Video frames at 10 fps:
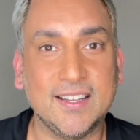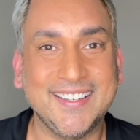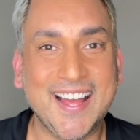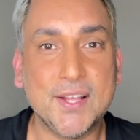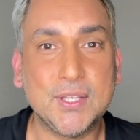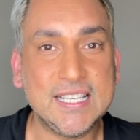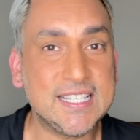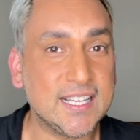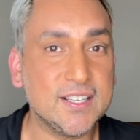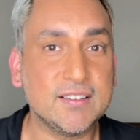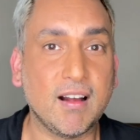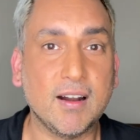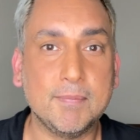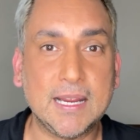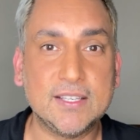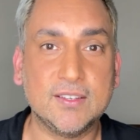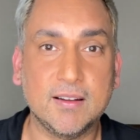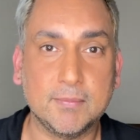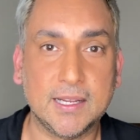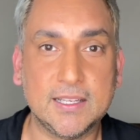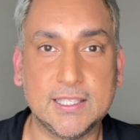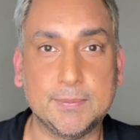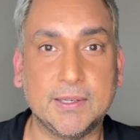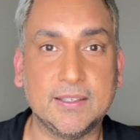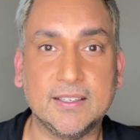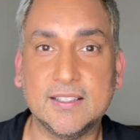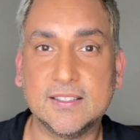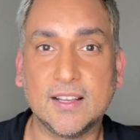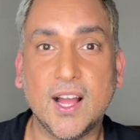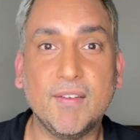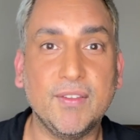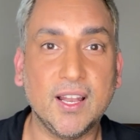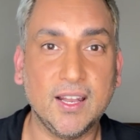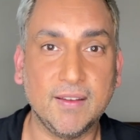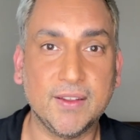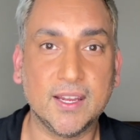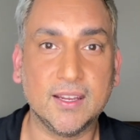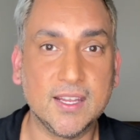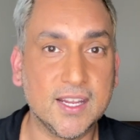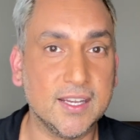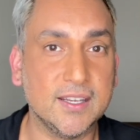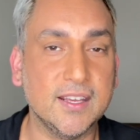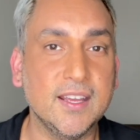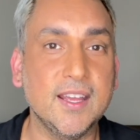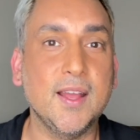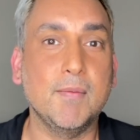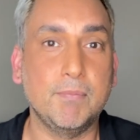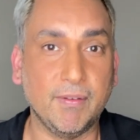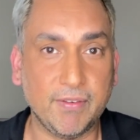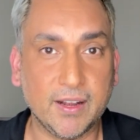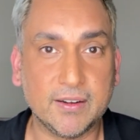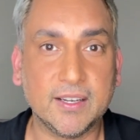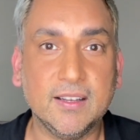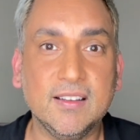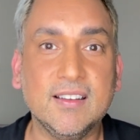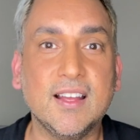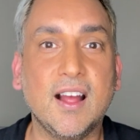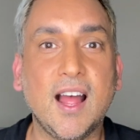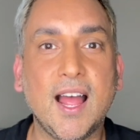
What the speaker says: Now, these things are based on my experience of living in Bavaria.